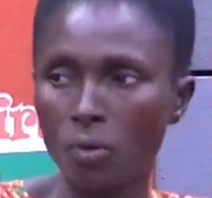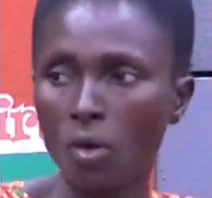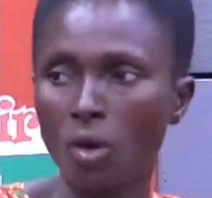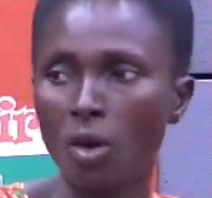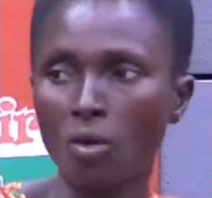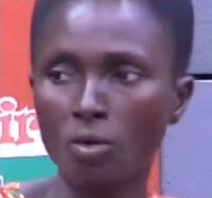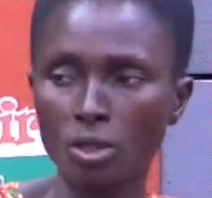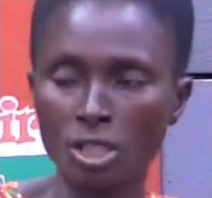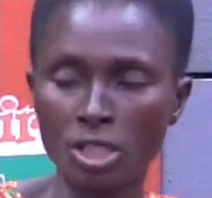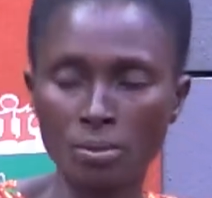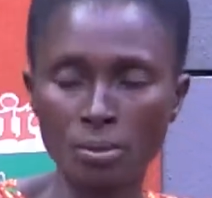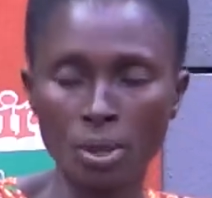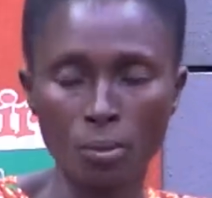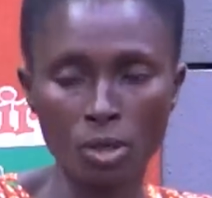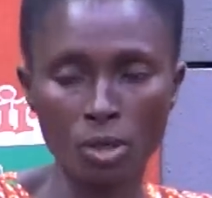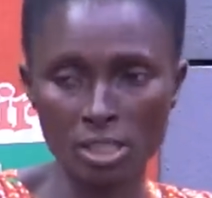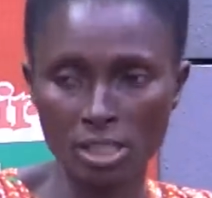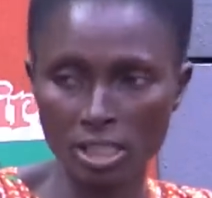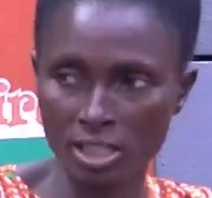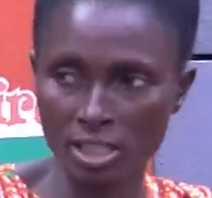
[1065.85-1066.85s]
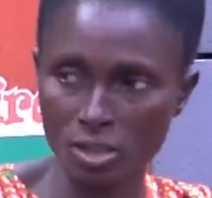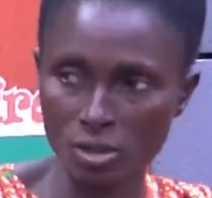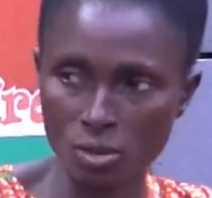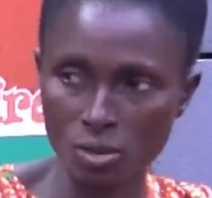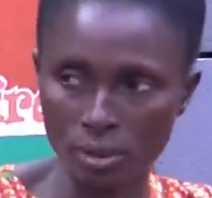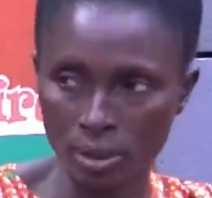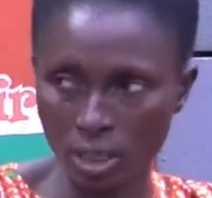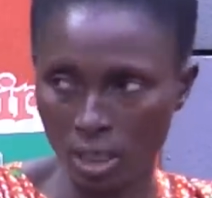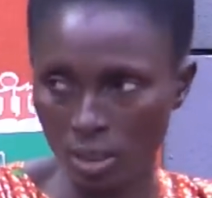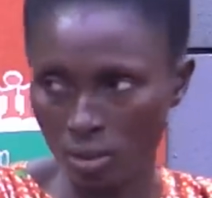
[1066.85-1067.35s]
obitimi me bo searching
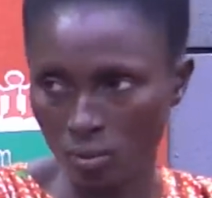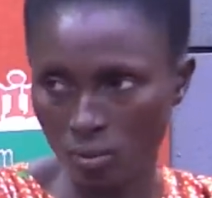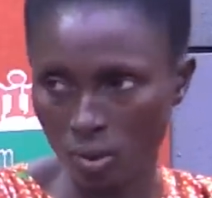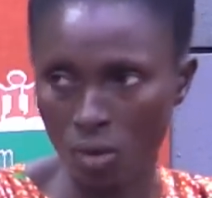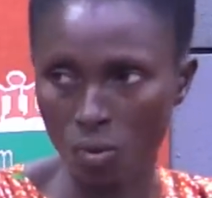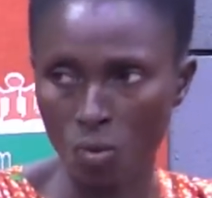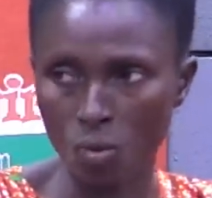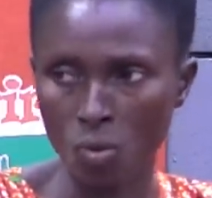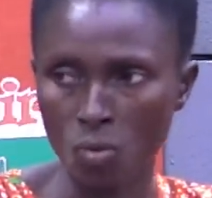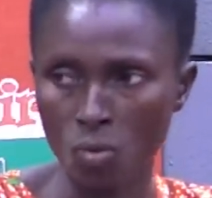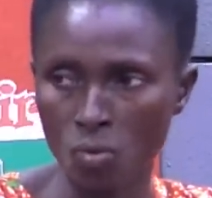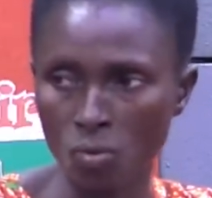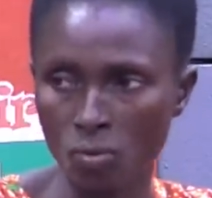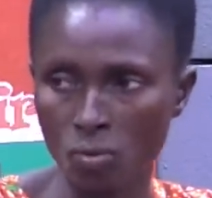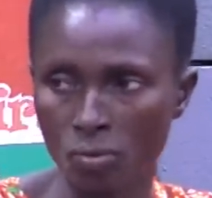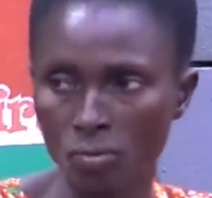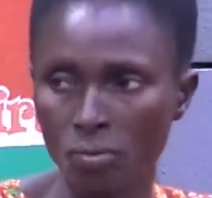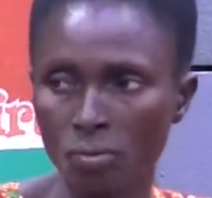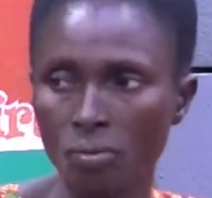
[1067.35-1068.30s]
so den hu ma ohu